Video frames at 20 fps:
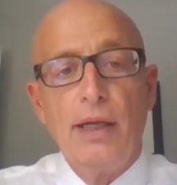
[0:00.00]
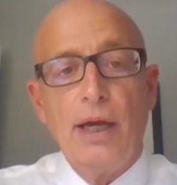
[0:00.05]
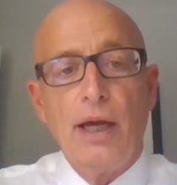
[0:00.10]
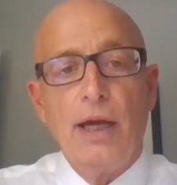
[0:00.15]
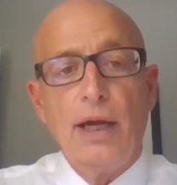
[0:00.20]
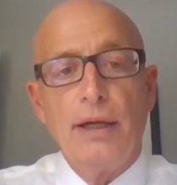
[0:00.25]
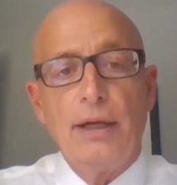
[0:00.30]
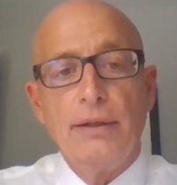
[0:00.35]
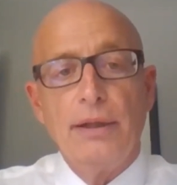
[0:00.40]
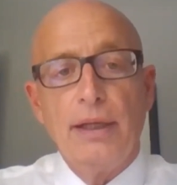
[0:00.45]

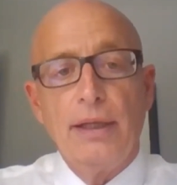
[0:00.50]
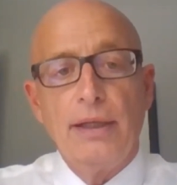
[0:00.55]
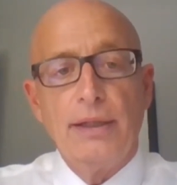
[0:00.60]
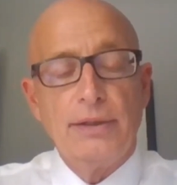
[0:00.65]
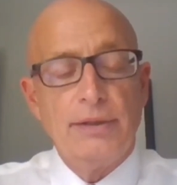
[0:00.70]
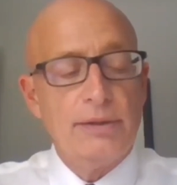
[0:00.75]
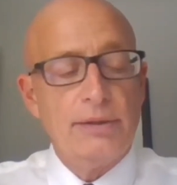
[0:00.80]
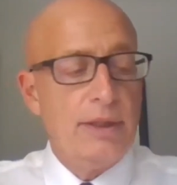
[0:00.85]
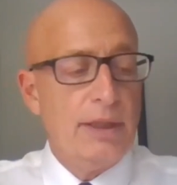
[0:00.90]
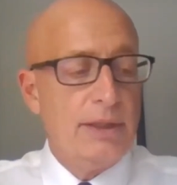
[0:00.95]
And
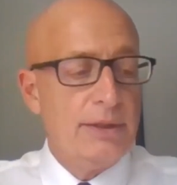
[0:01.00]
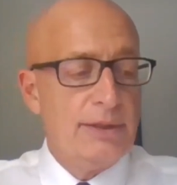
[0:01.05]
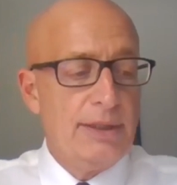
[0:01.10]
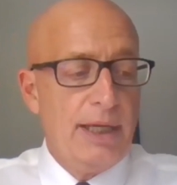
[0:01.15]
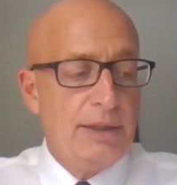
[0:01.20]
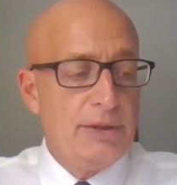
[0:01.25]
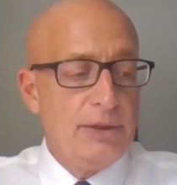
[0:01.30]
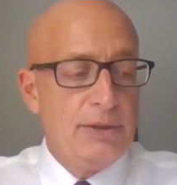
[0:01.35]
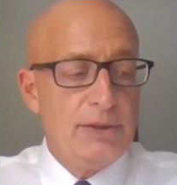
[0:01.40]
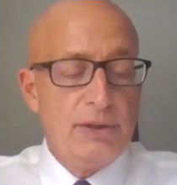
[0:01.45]
it's
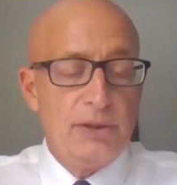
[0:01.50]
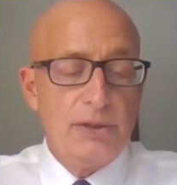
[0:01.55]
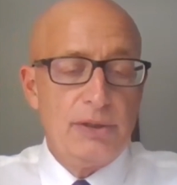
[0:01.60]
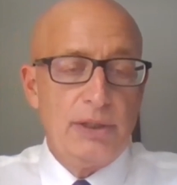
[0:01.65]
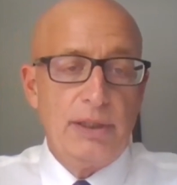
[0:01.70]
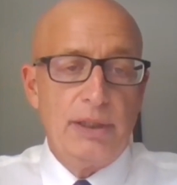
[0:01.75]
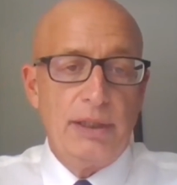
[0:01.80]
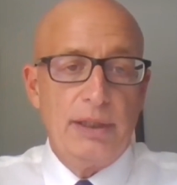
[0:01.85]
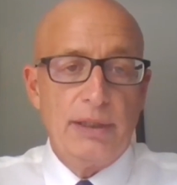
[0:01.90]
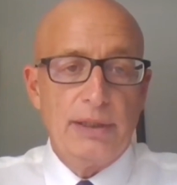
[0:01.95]
not just the
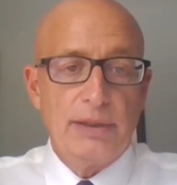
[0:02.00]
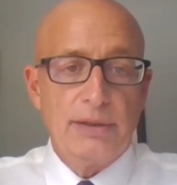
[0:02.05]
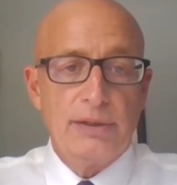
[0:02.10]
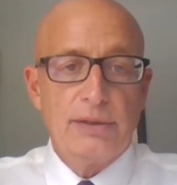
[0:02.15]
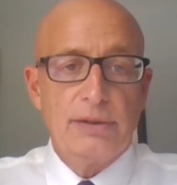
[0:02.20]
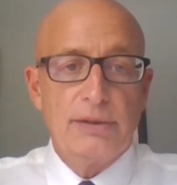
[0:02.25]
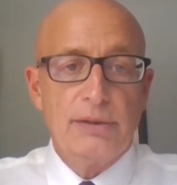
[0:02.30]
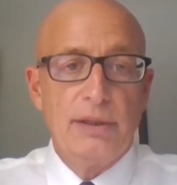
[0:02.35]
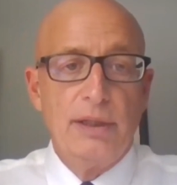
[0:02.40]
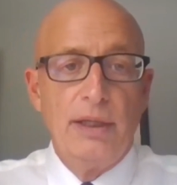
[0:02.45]
city,
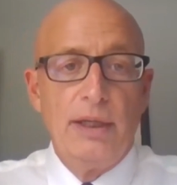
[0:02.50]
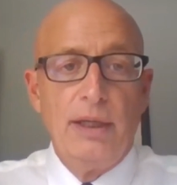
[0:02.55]
it's